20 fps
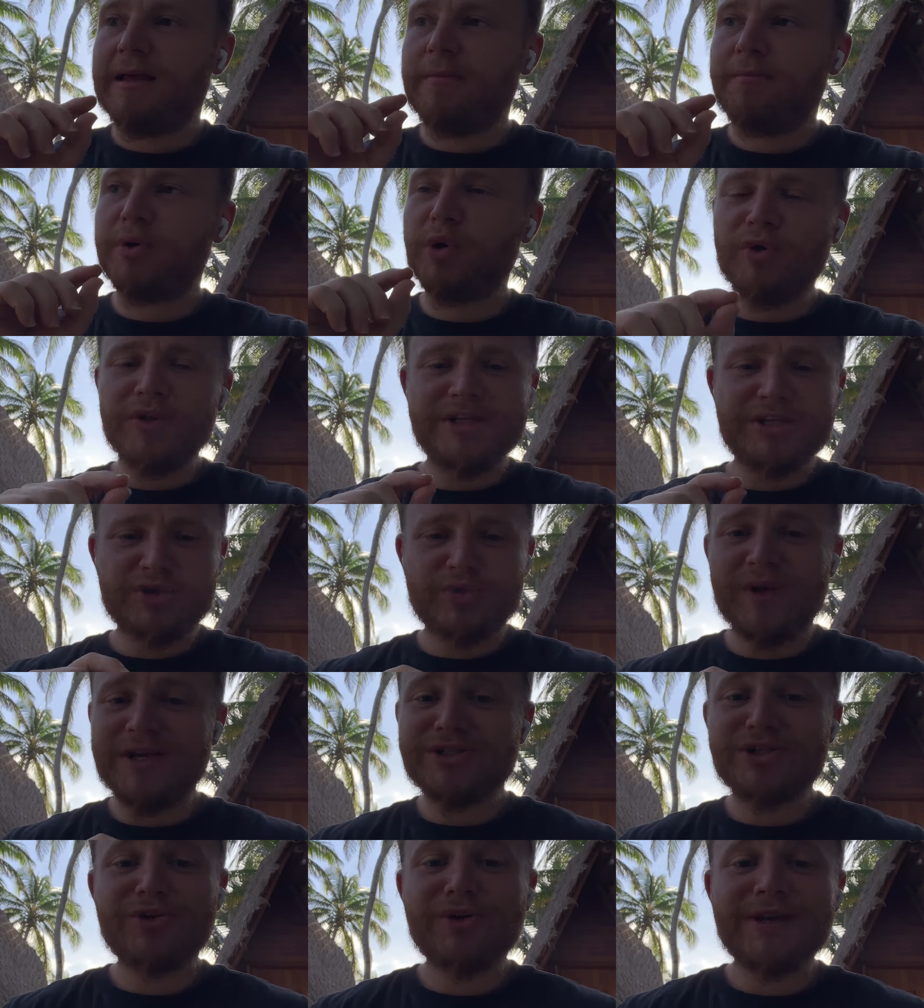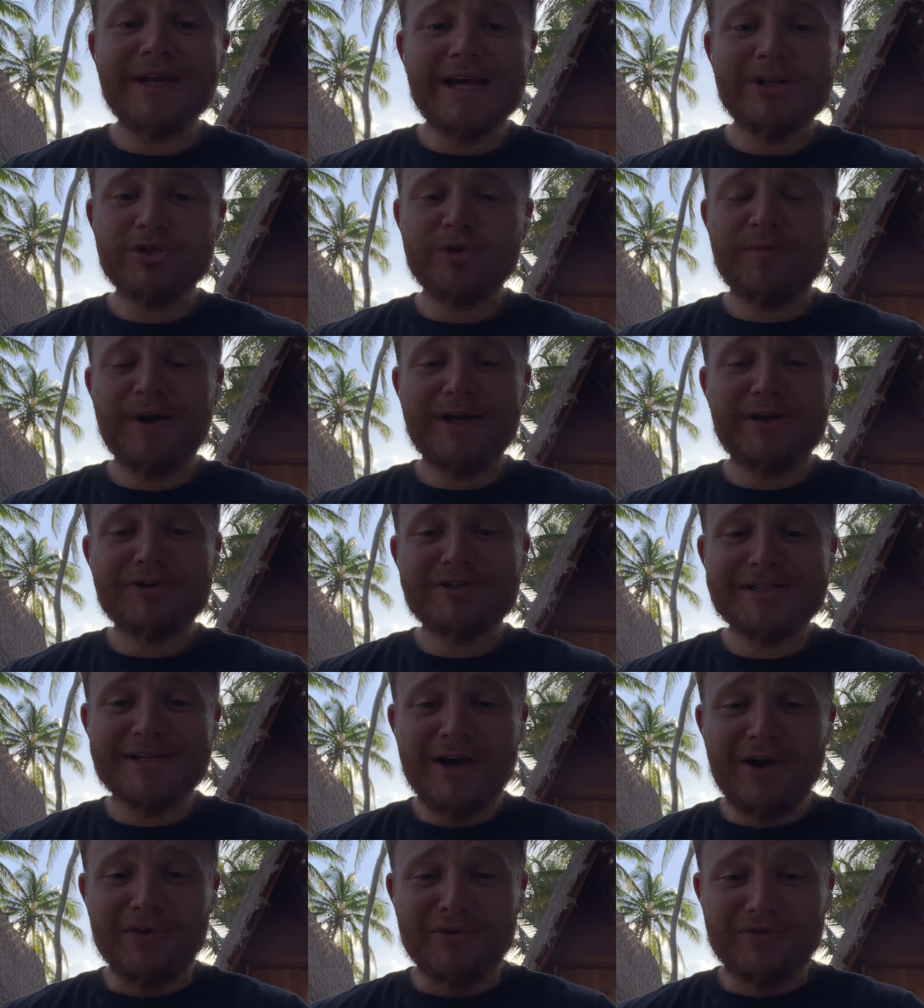But all these tweaks you can now do by
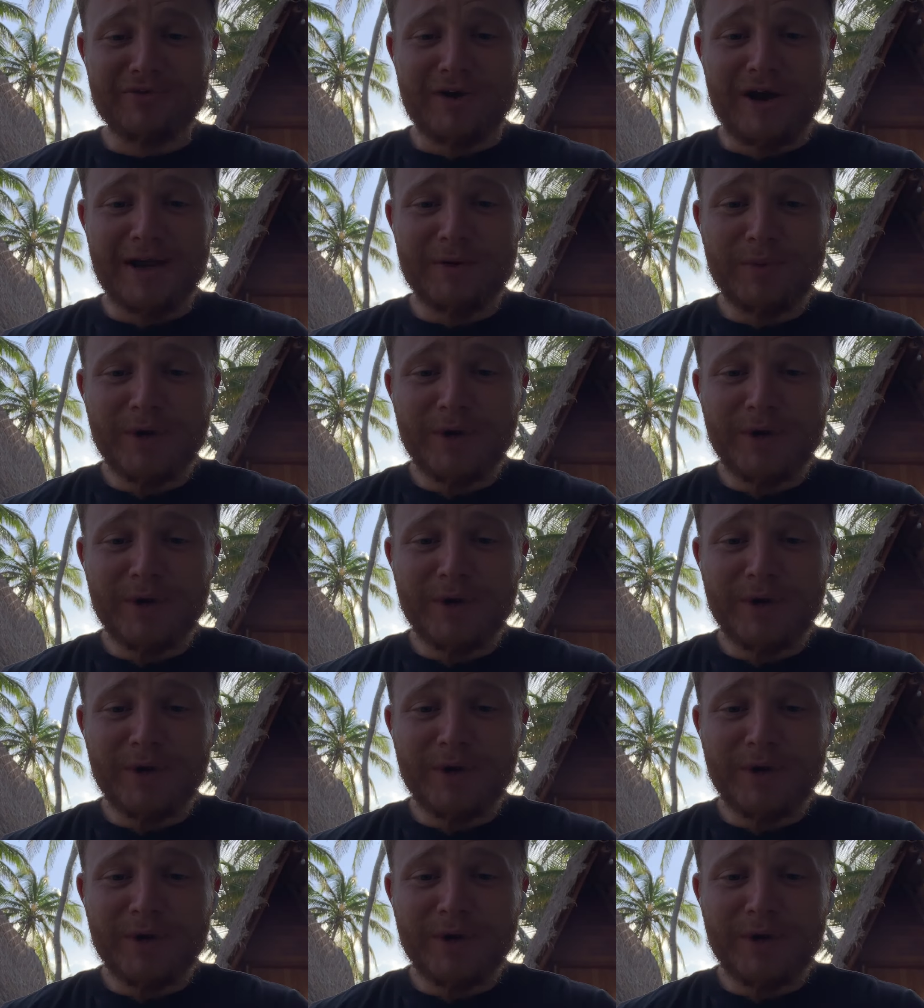yourself, right?